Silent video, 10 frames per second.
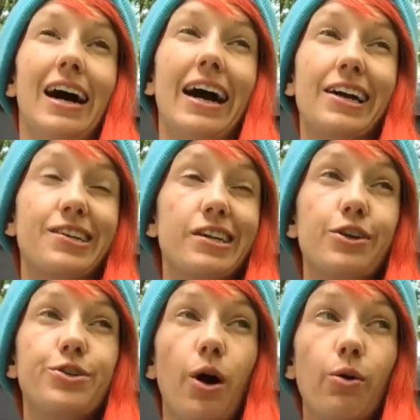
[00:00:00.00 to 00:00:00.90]
I actually
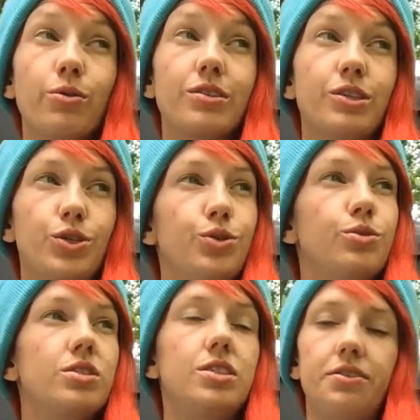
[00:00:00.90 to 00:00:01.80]
don't
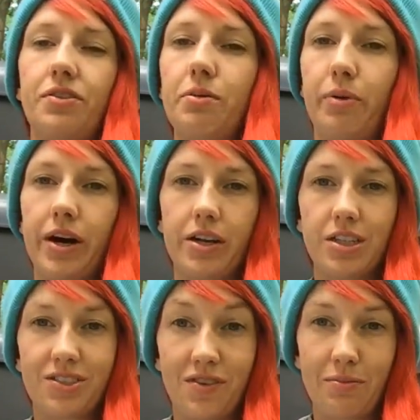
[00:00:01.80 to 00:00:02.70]
use different
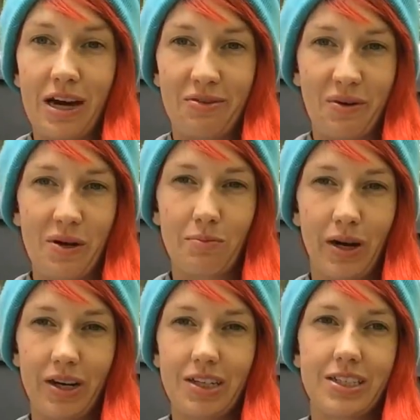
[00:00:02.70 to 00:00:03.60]
putters for my throwing
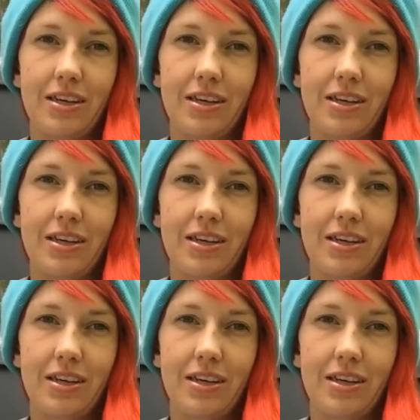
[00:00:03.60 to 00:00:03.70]
putters.